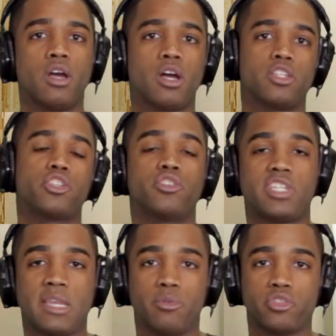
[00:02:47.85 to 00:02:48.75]

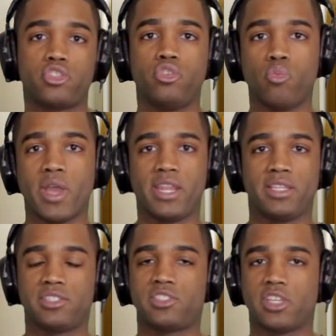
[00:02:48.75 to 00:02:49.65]
turntables to
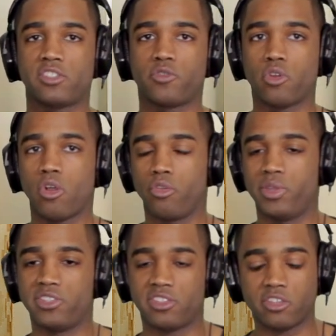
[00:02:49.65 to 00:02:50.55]
weddings, just for all the
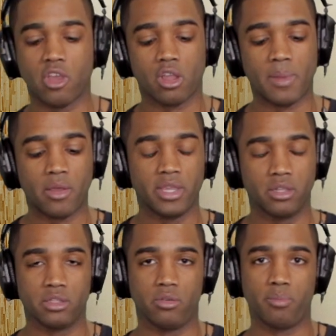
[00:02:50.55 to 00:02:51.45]
reasons I'll talk about in
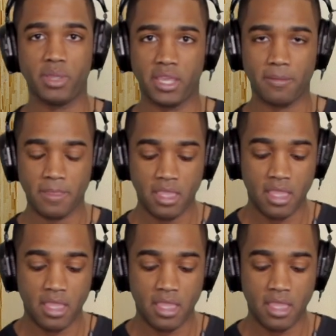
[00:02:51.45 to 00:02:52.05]
a little bit.